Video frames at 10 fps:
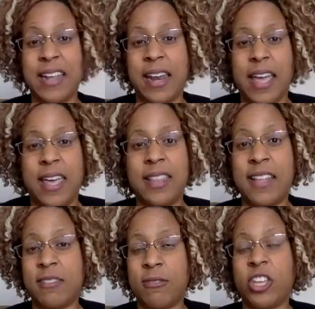And
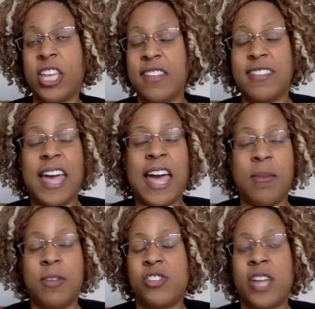that's the real key, is that how
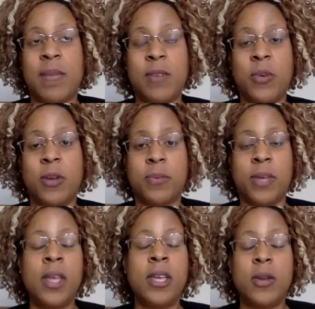much time you want to
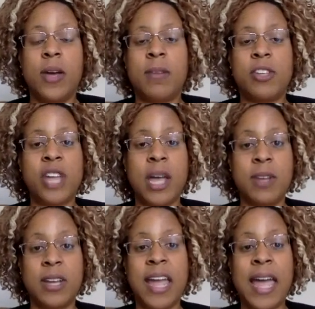put, how much time
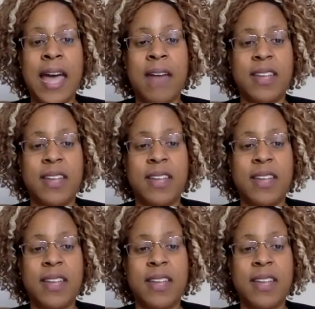you're going to have.